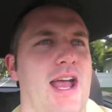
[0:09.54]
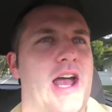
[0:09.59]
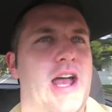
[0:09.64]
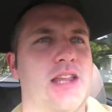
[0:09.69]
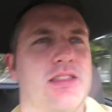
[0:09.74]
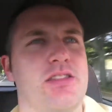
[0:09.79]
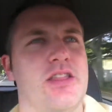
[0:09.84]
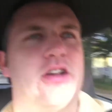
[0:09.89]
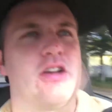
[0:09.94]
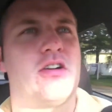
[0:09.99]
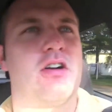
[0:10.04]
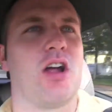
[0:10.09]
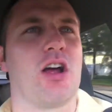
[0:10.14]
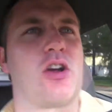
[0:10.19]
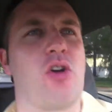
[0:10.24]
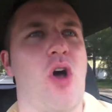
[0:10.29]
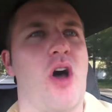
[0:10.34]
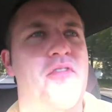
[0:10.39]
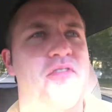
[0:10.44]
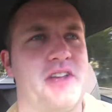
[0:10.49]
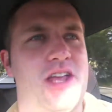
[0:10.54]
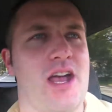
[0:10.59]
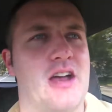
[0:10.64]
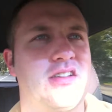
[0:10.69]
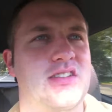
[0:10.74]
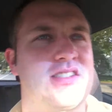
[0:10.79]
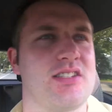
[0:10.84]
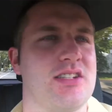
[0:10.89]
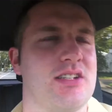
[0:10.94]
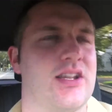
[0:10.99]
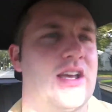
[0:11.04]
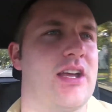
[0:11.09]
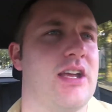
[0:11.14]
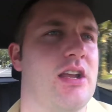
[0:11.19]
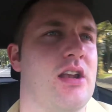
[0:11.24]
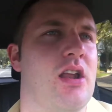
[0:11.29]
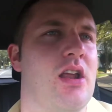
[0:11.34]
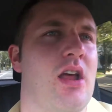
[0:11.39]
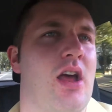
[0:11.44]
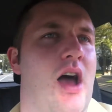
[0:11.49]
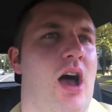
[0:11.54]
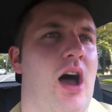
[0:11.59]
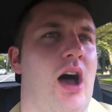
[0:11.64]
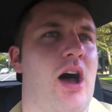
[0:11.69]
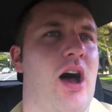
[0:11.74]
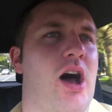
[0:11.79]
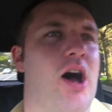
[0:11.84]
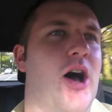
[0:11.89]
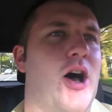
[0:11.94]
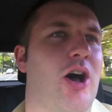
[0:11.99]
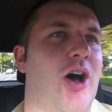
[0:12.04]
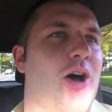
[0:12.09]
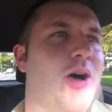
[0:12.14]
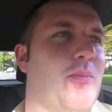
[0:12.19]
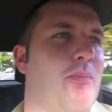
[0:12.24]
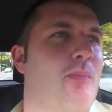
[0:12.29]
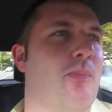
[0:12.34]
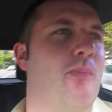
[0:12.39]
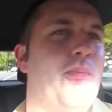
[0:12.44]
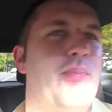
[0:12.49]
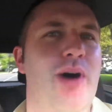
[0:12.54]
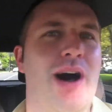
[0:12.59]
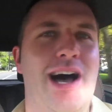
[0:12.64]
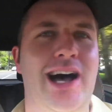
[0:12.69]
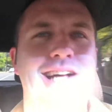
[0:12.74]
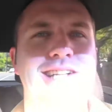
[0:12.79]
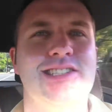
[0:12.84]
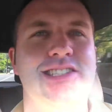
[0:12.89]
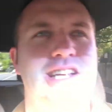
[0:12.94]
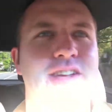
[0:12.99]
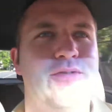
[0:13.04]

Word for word: at their uh, coffee house tonight. Um, but